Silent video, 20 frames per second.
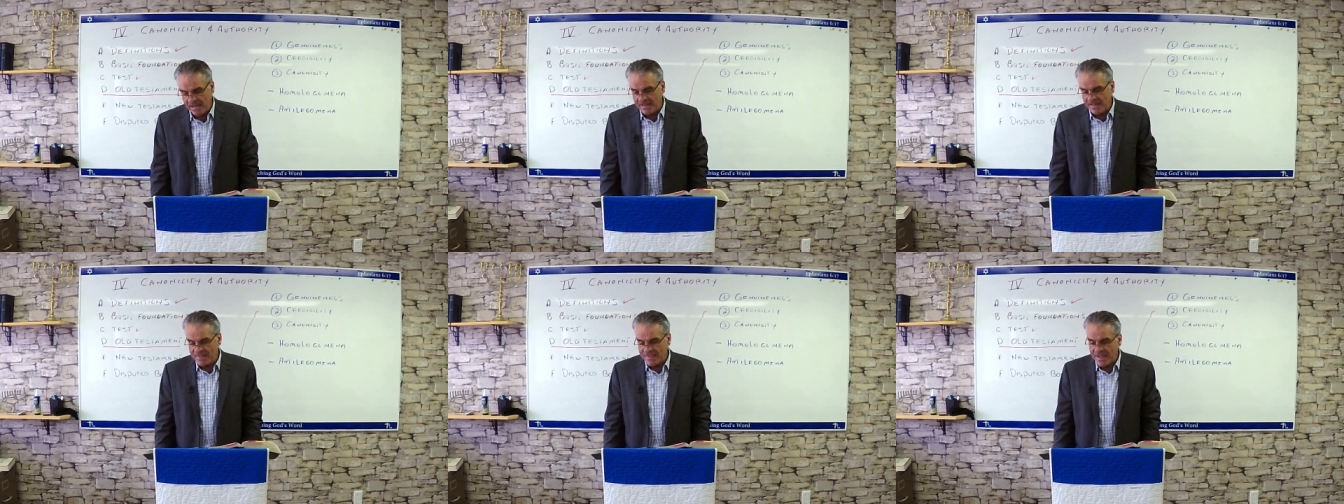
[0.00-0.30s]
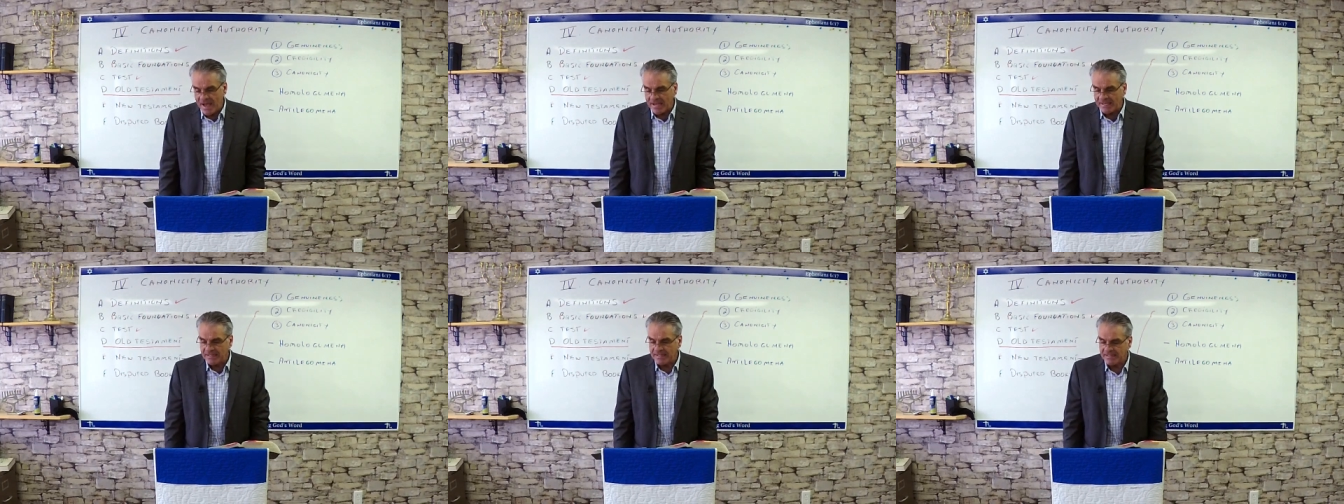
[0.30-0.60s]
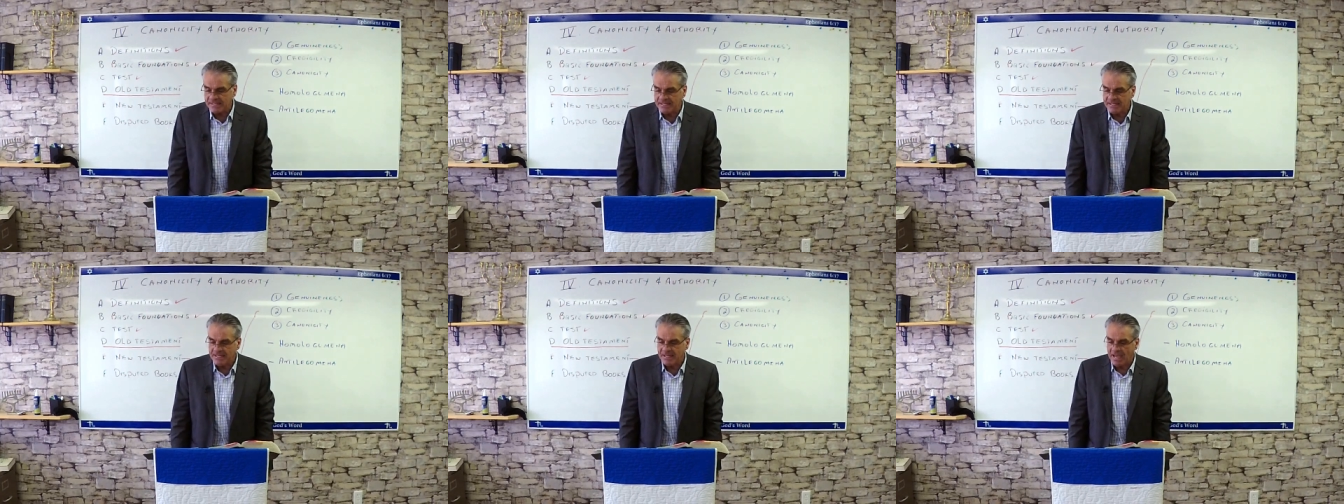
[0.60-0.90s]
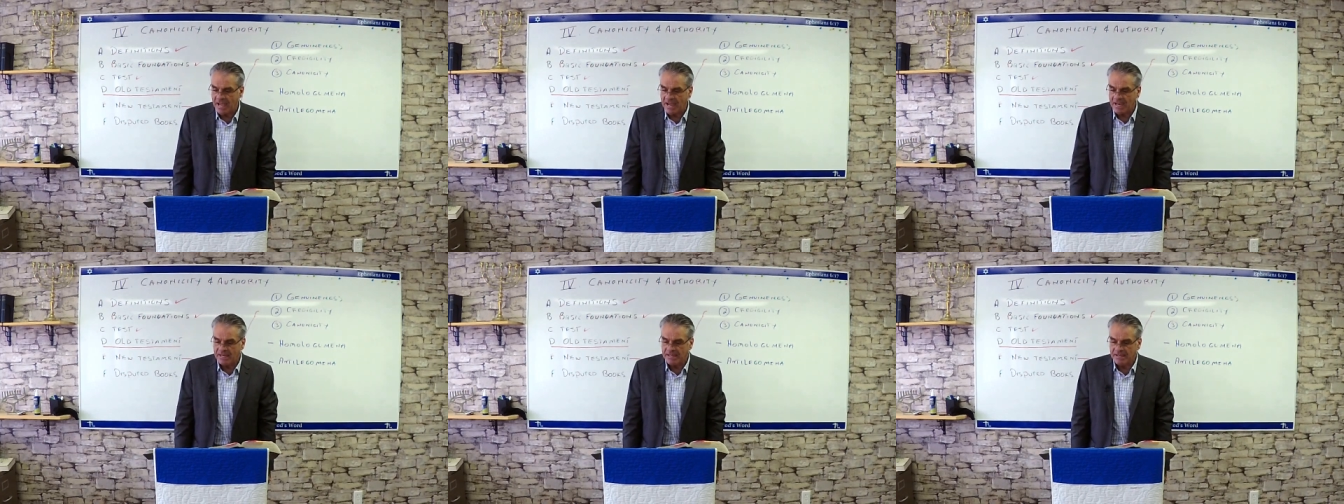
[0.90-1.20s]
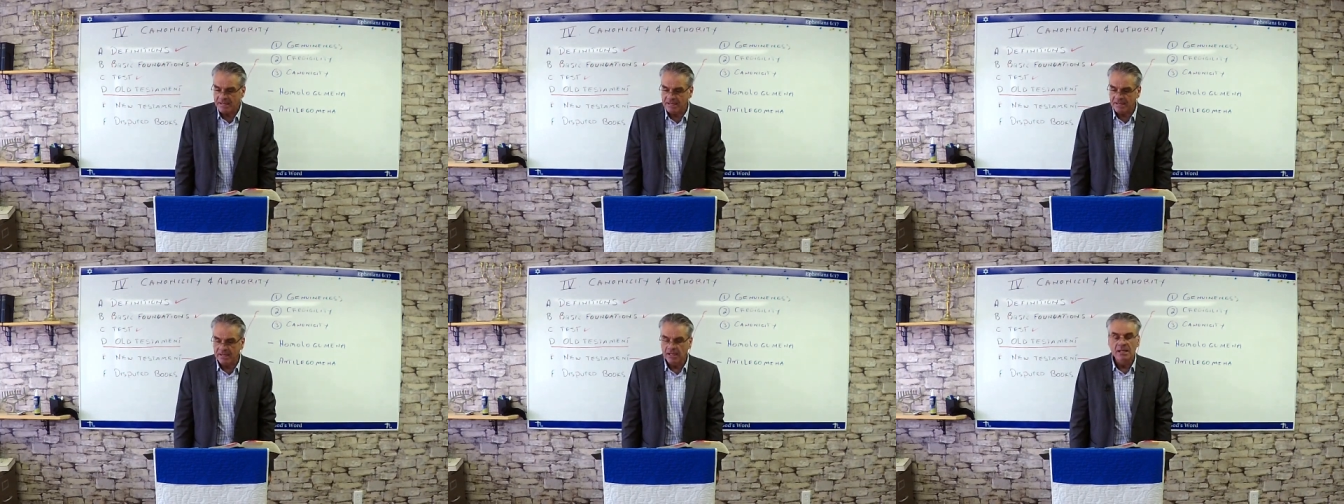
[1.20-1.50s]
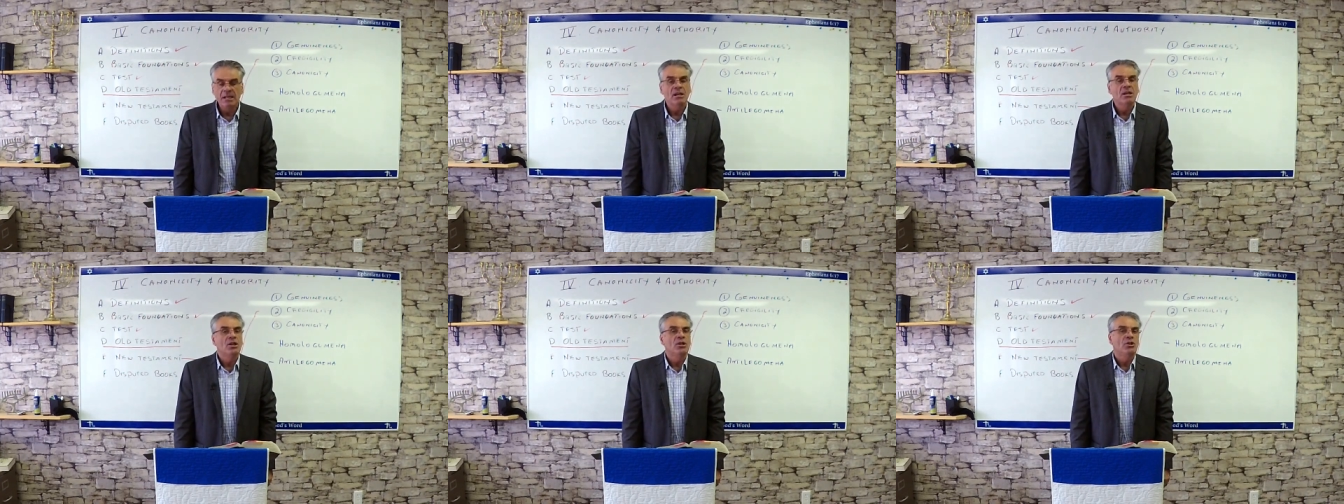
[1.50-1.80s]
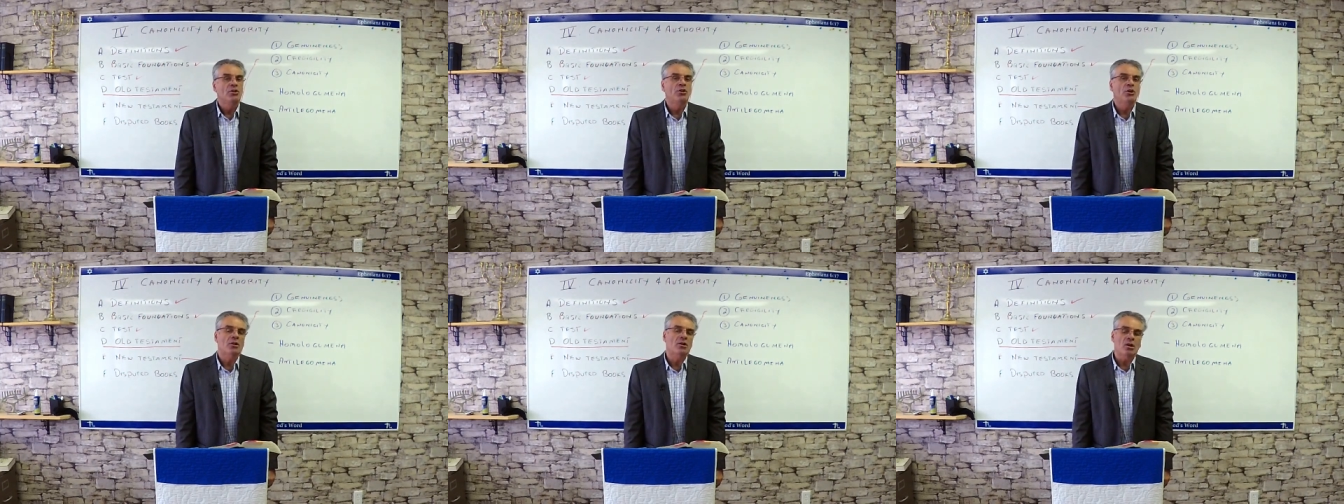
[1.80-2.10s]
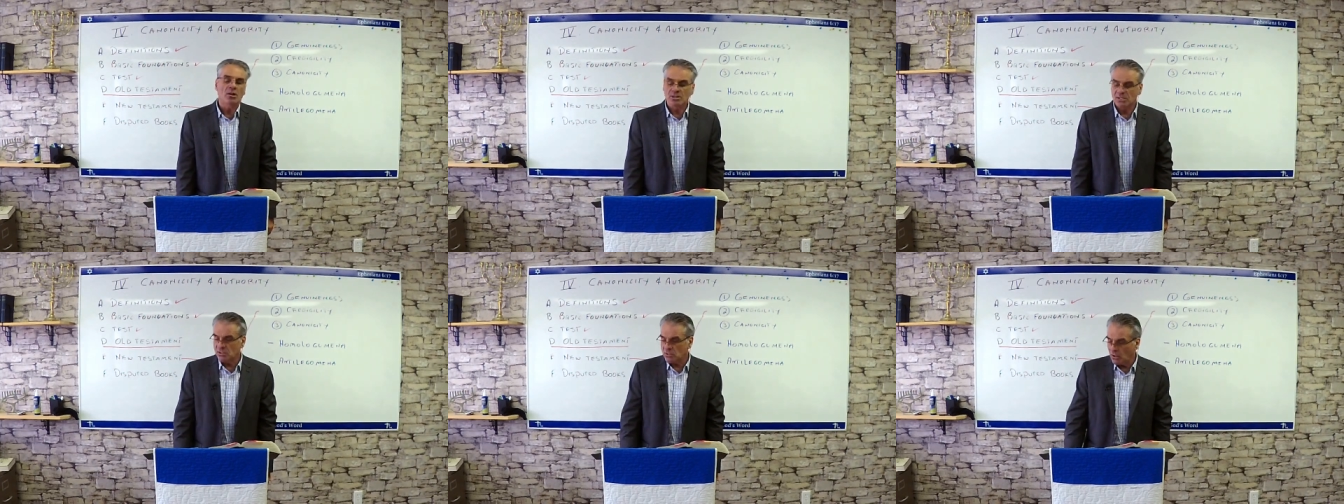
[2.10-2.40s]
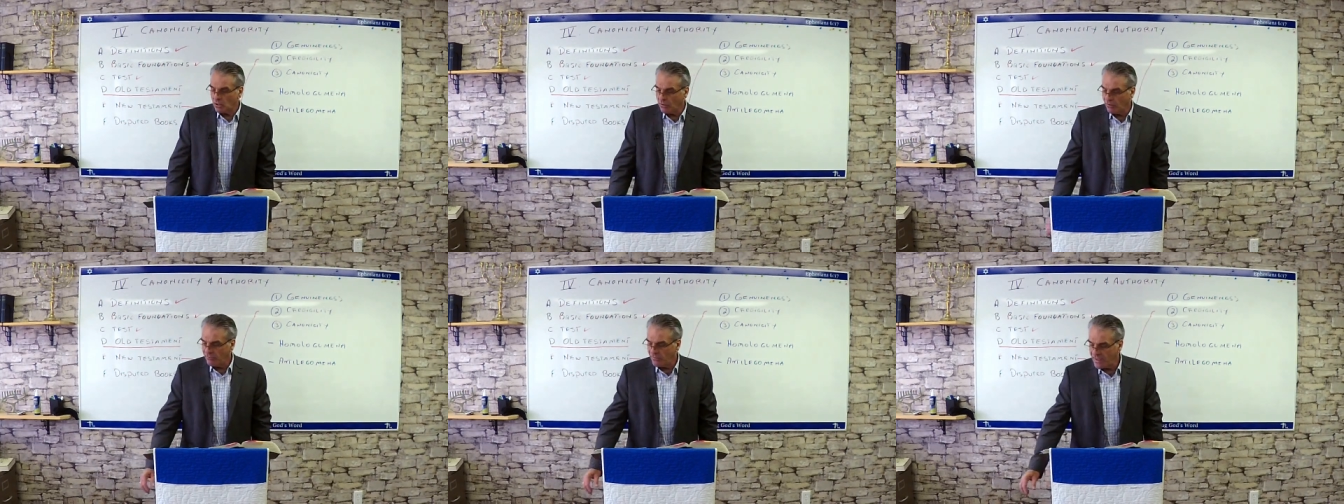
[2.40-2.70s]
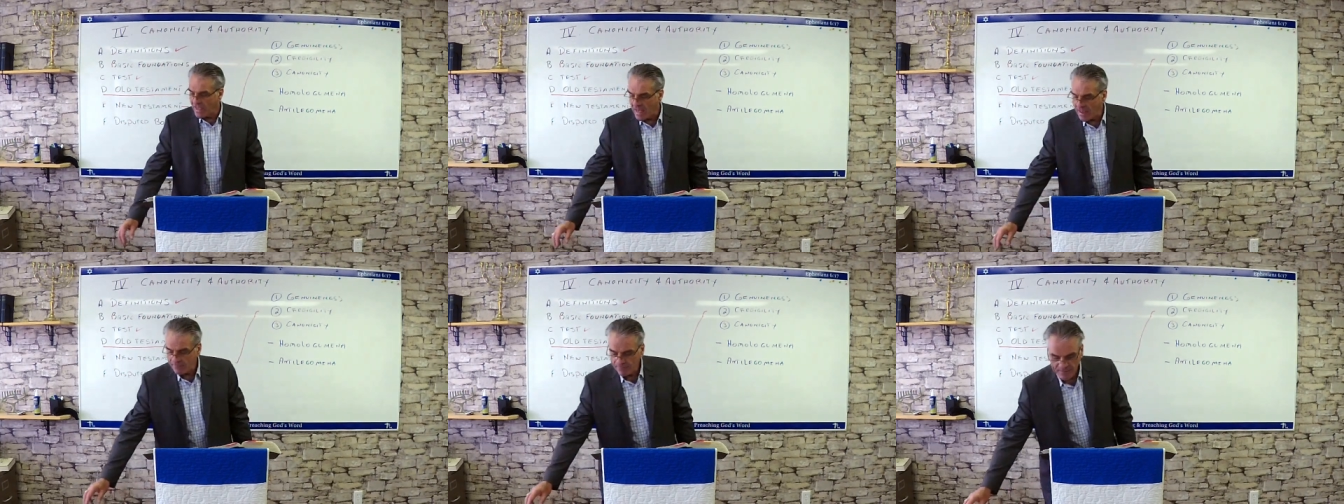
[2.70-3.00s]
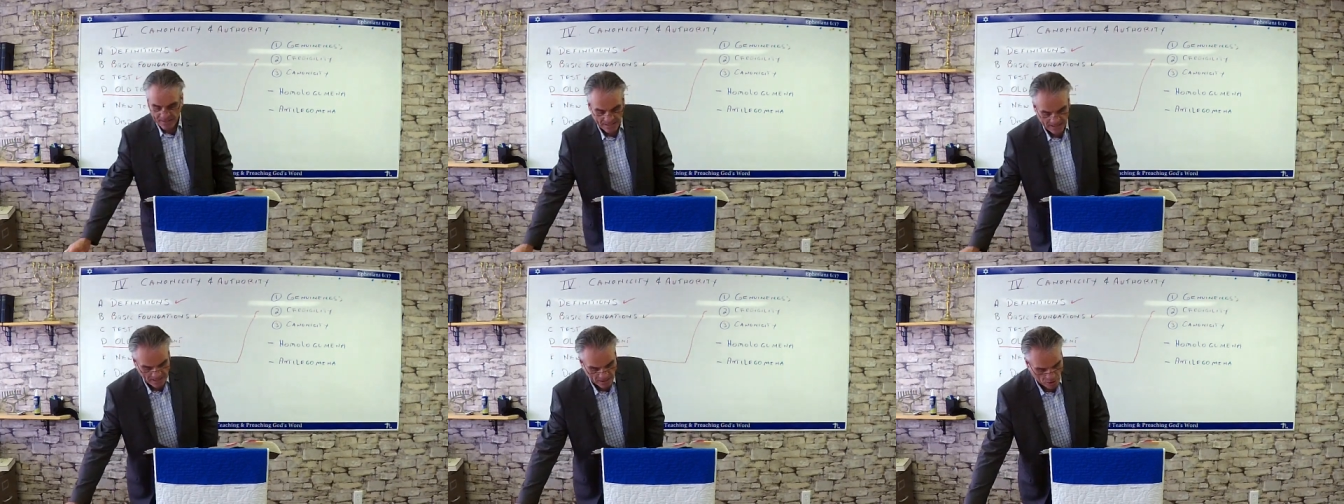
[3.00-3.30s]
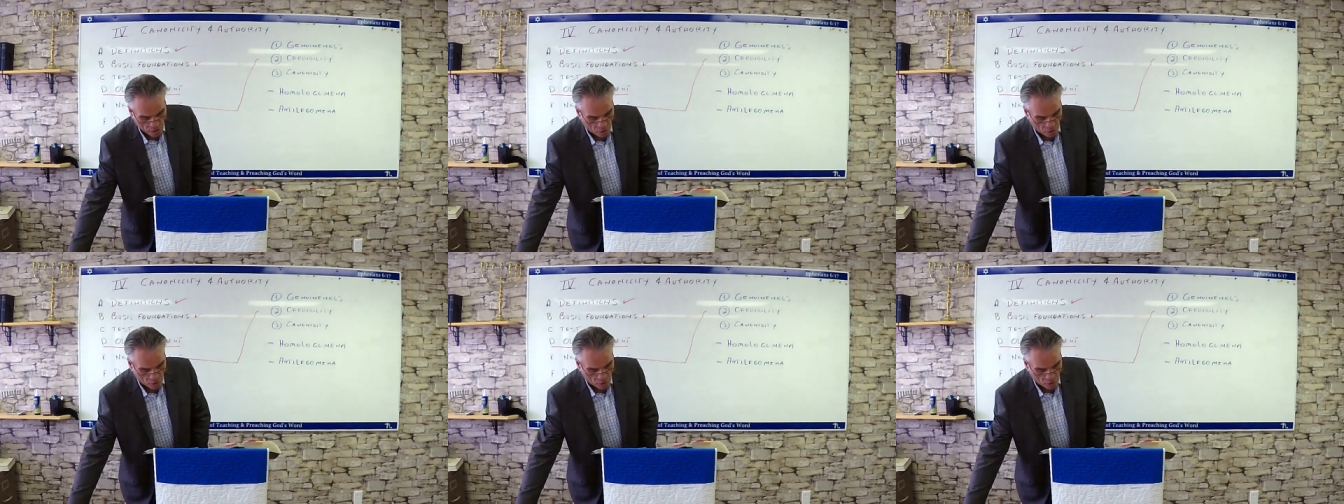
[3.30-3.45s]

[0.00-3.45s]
in 1980. The Council of Yavne